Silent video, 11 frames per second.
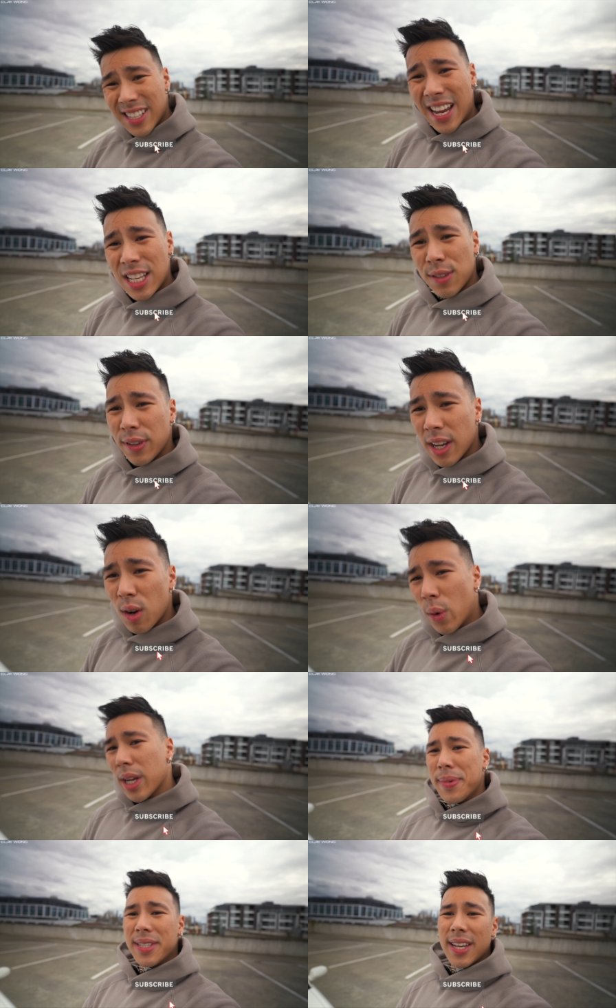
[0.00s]
today's video, we're
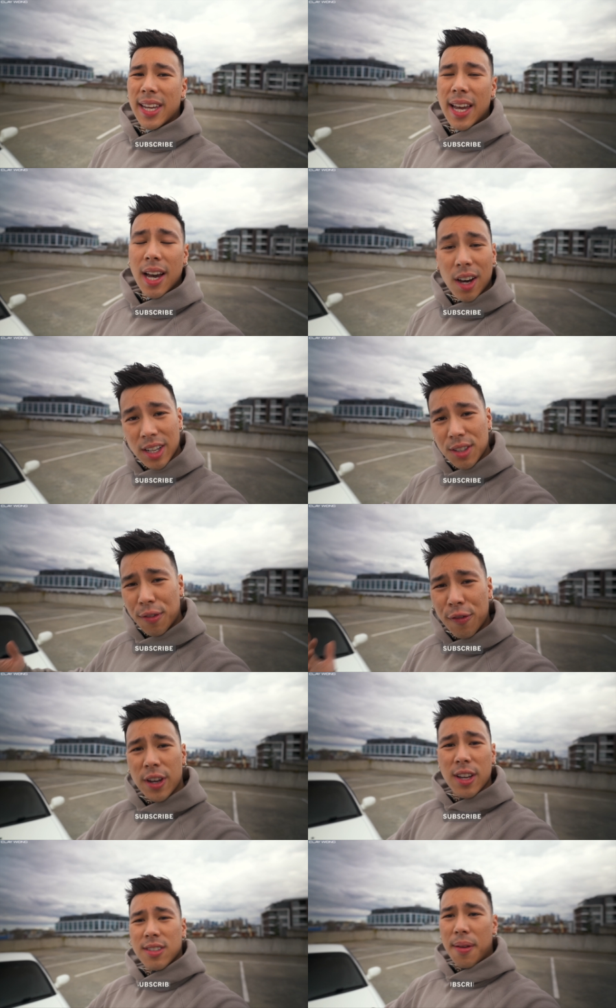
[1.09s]
going to be taking out on its
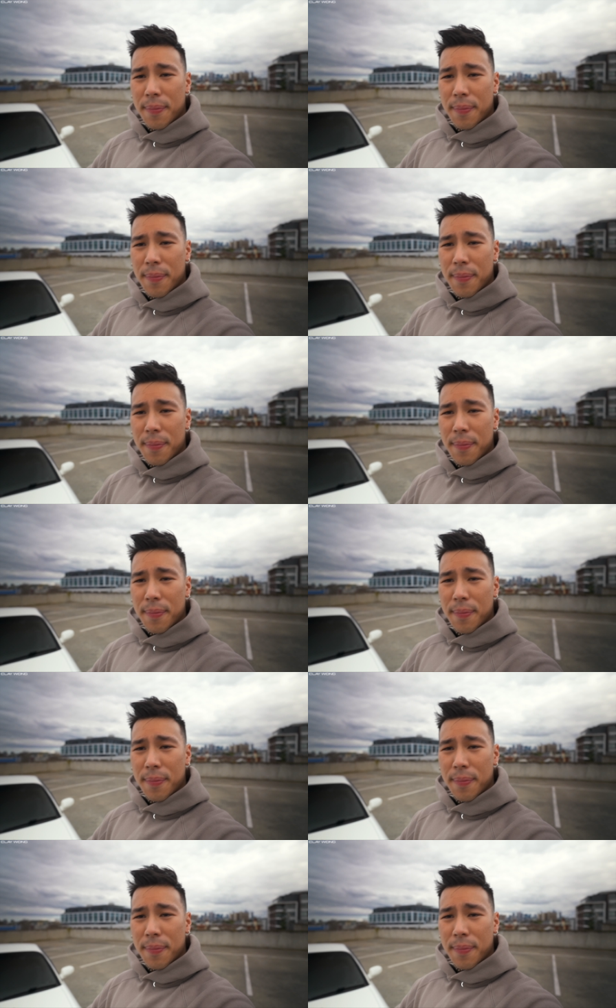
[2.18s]
first